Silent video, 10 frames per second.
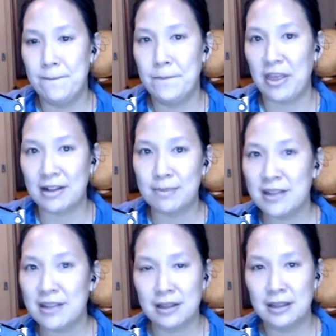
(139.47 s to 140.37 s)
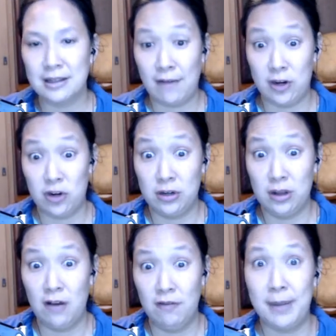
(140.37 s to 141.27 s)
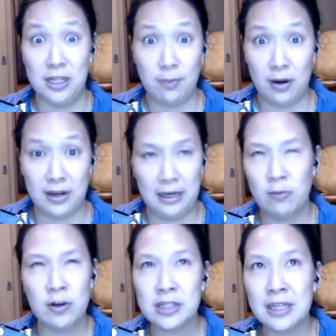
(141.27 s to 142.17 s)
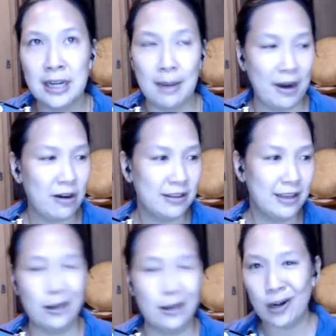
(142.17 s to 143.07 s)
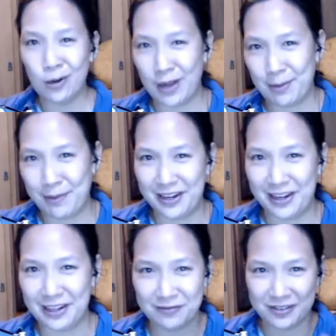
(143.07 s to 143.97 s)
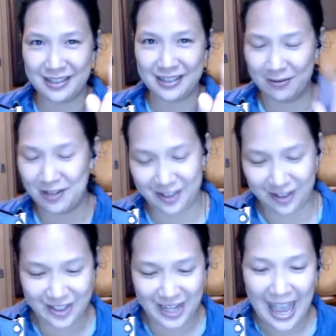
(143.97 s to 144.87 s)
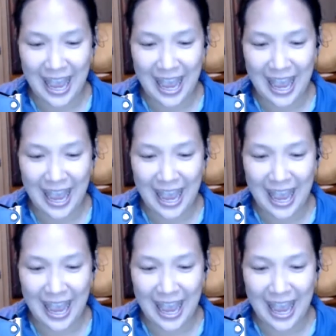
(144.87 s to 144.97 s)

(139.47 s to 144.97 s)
But that's basically the definition of benchmarking. It originally, apparently, according to Wikipedia, because I did research,